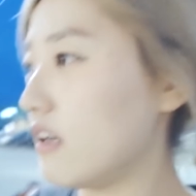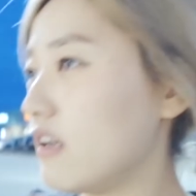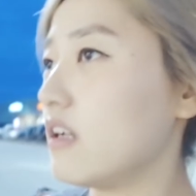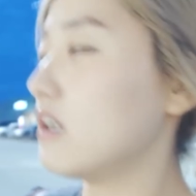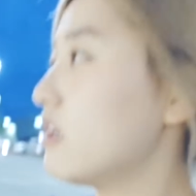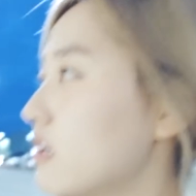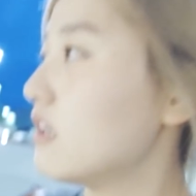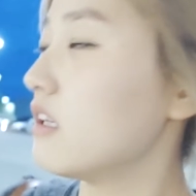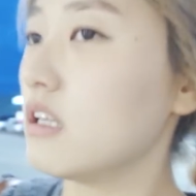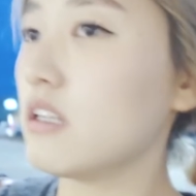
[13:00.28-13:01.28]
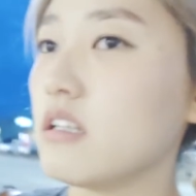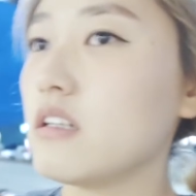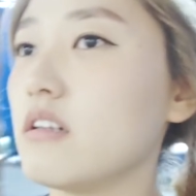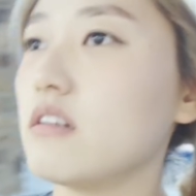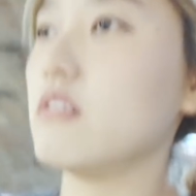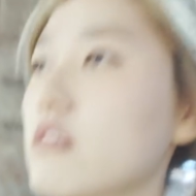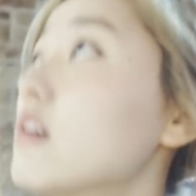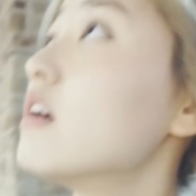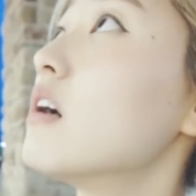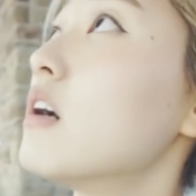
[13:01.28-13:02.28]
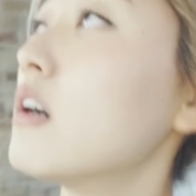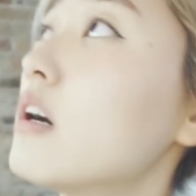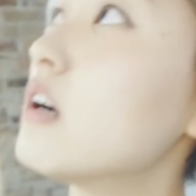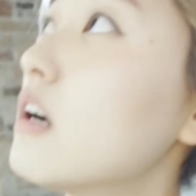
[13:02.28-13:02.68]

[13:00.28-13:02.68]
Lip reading: button-up shirt for the wedding, so...